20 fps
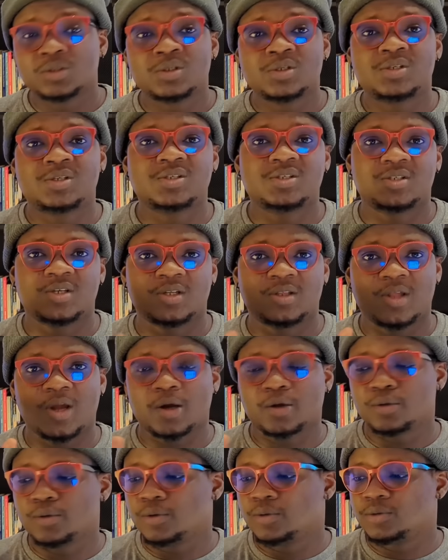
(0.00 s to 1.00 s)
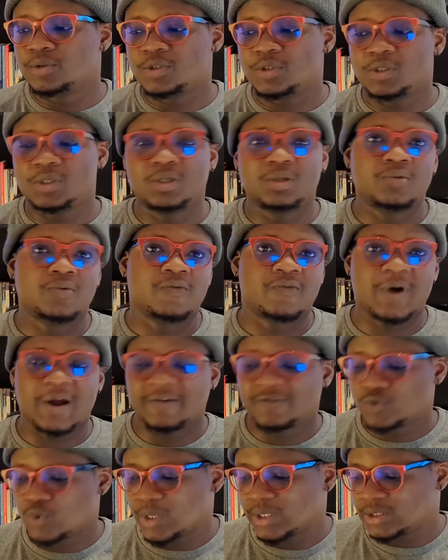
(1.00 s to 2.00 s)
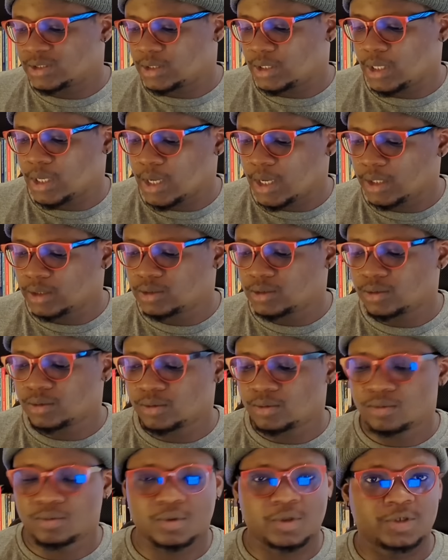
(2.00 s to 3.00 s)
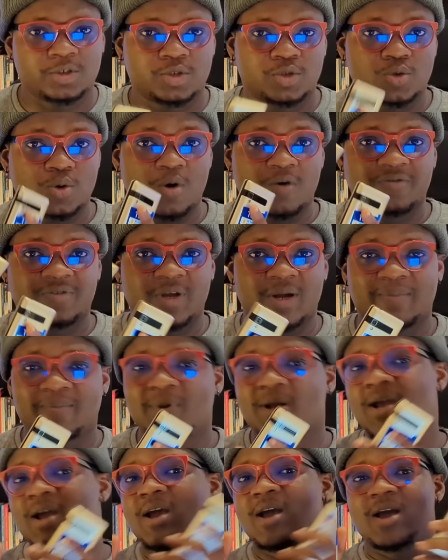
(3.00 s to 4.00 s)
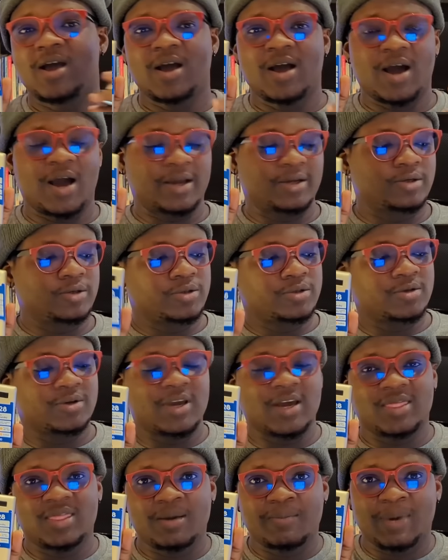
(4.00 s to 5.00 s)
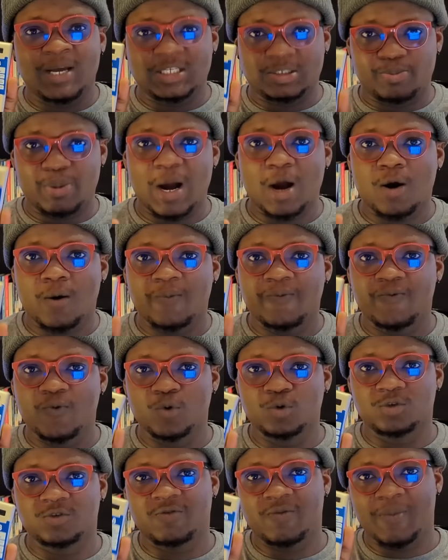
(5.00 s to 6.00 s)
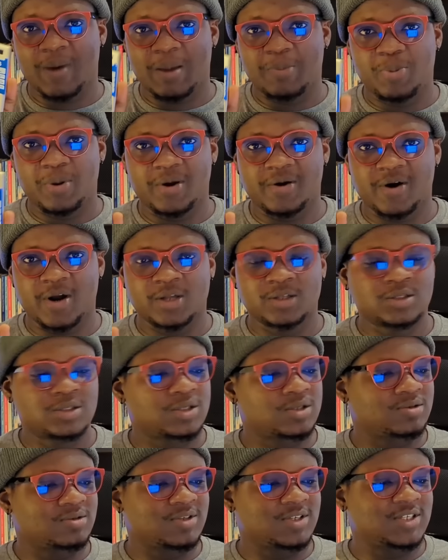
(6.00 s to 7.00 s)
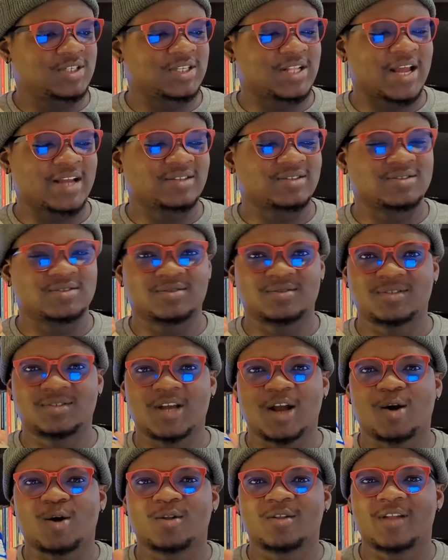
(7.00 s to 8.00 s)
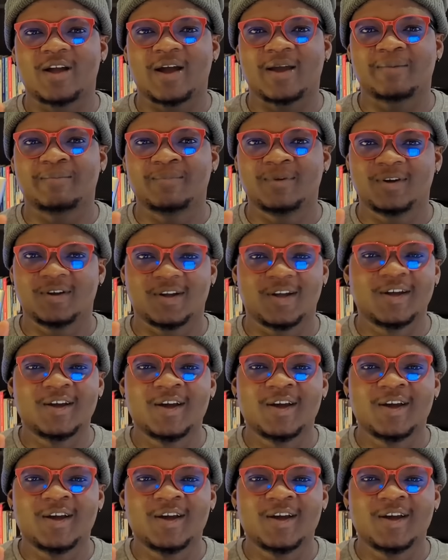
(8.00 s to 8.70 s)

this is a Tecno T528. There's two of them. I used to get them as backup phones for my parents. This is like the second time